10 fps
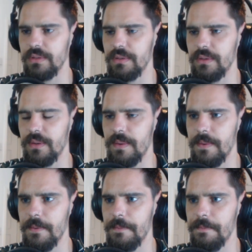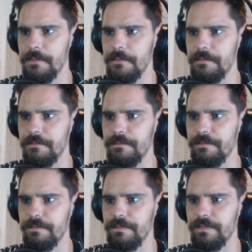
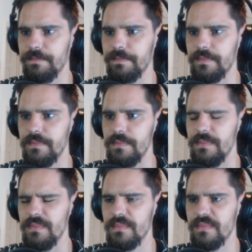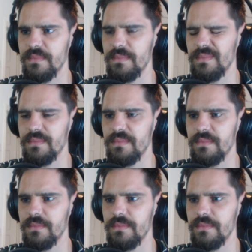Nobody speaks.